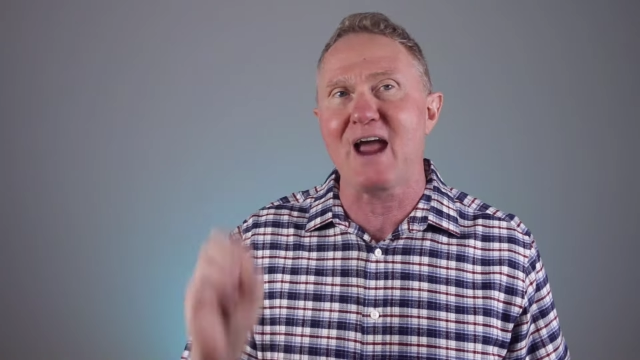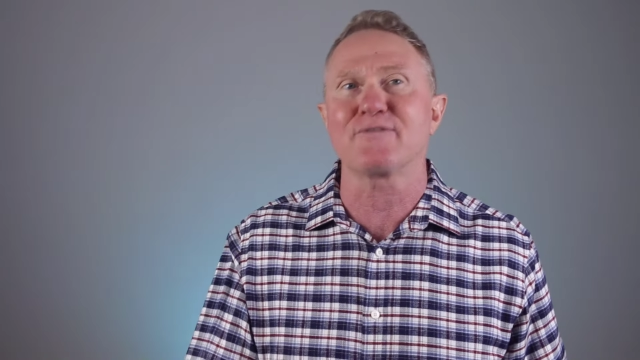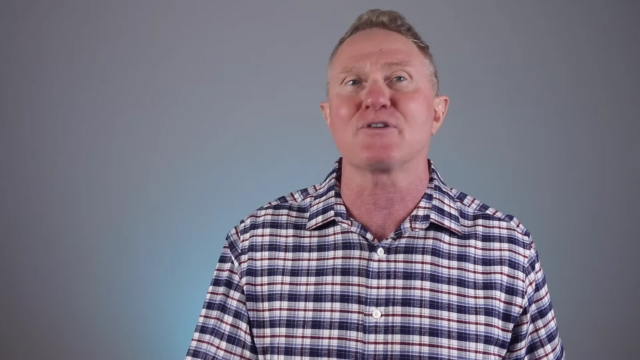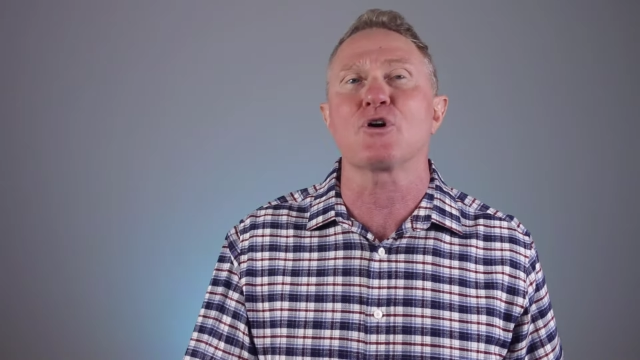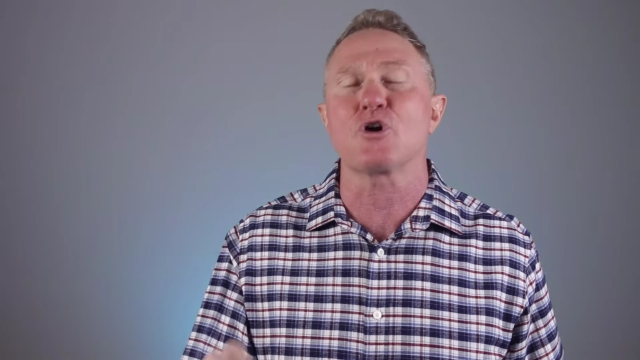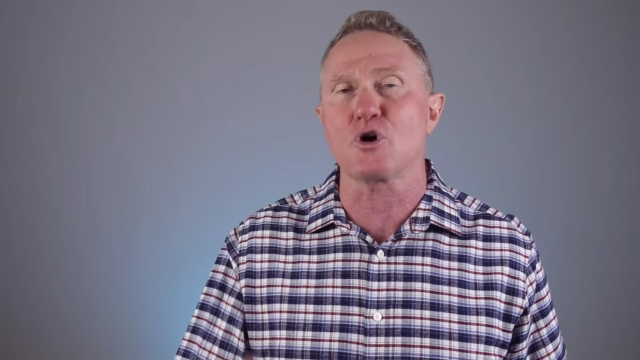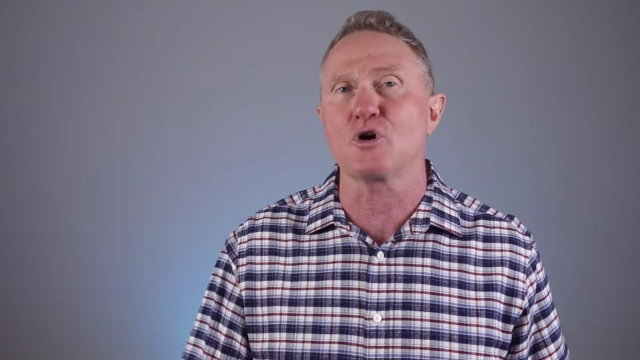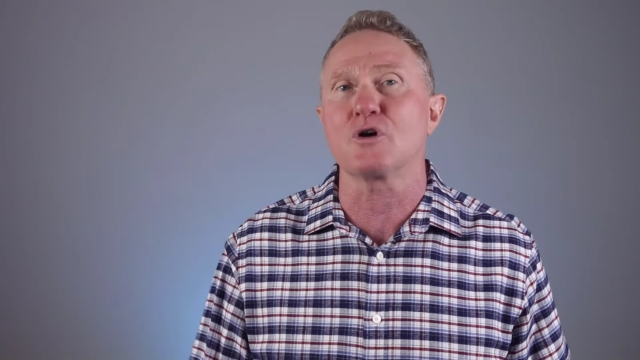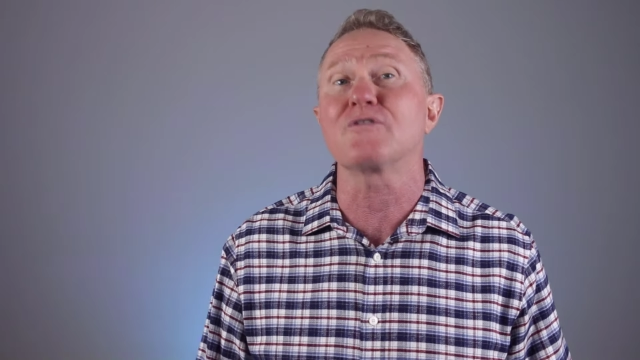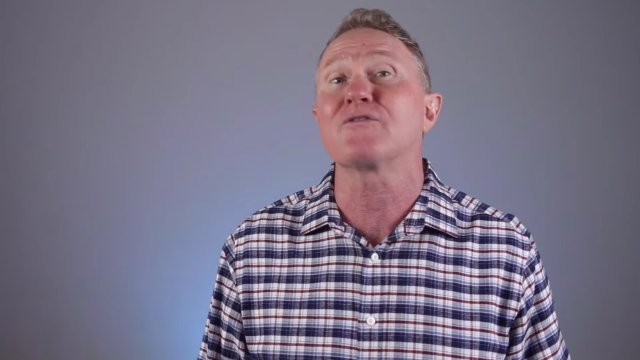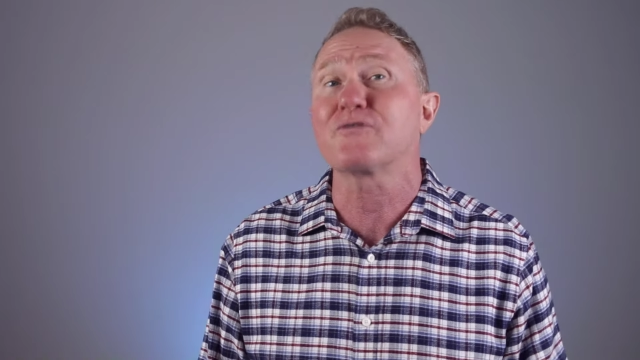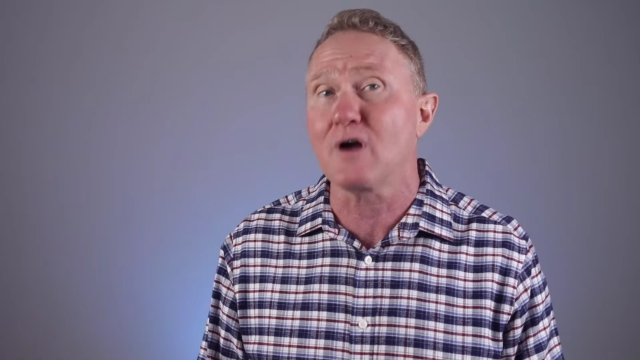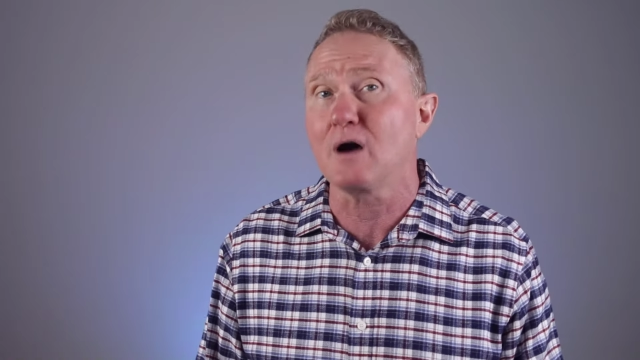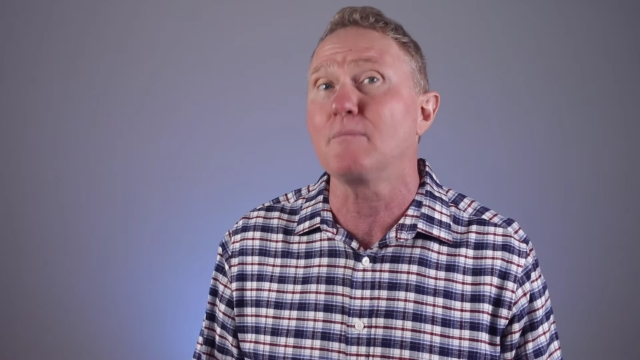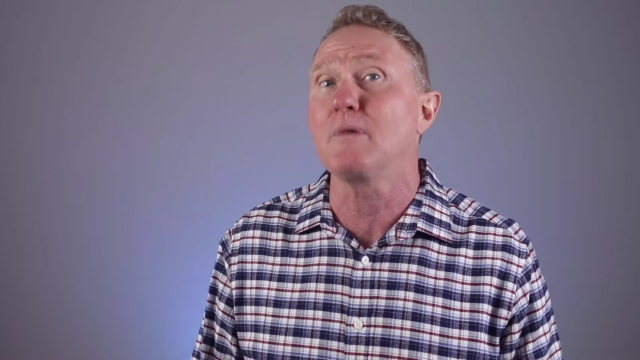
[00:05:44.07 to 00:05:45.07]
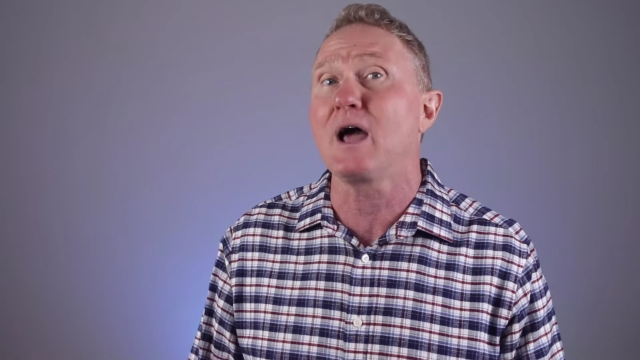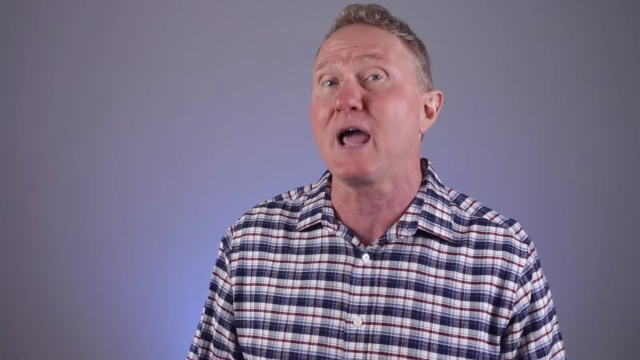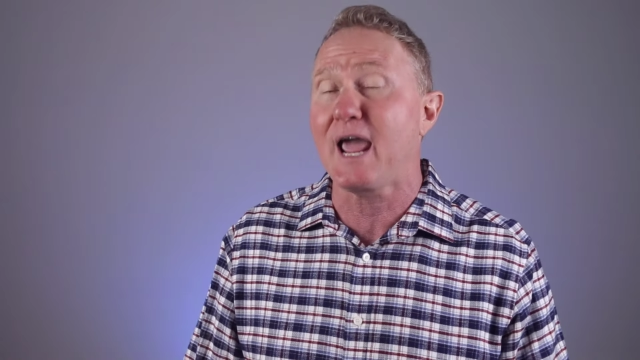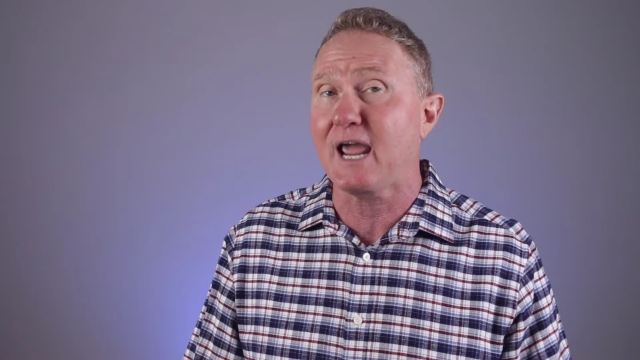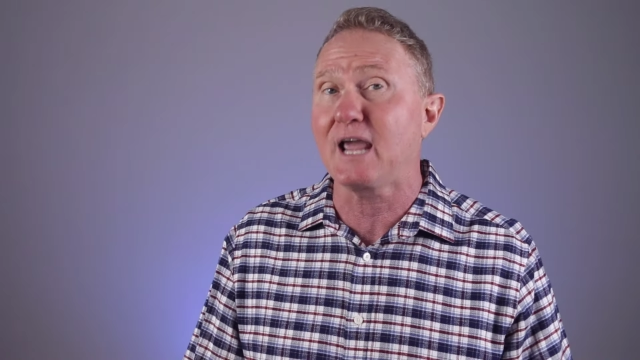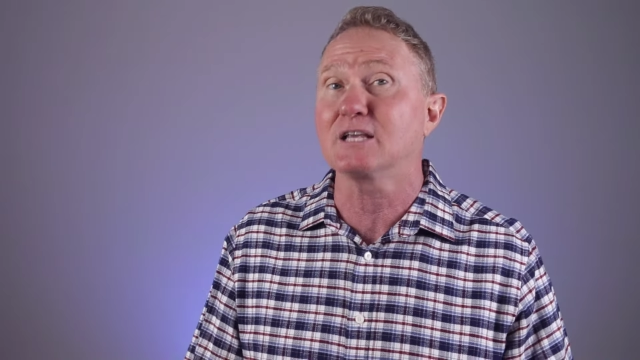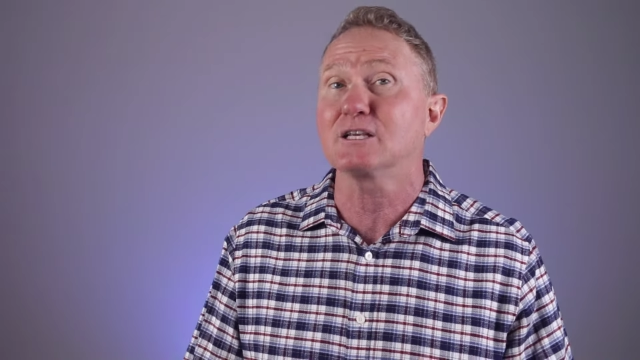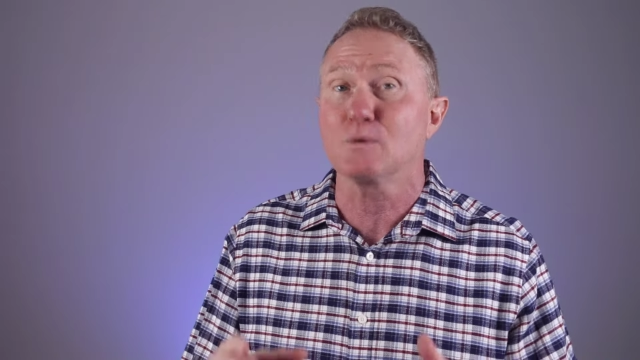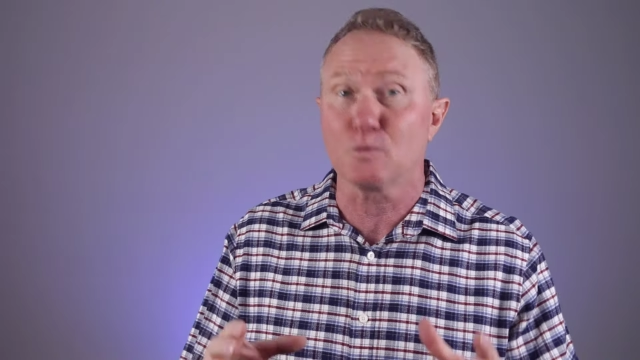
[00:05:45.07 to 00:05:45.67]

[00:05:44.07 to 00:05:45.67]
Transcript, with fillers: ever heard from a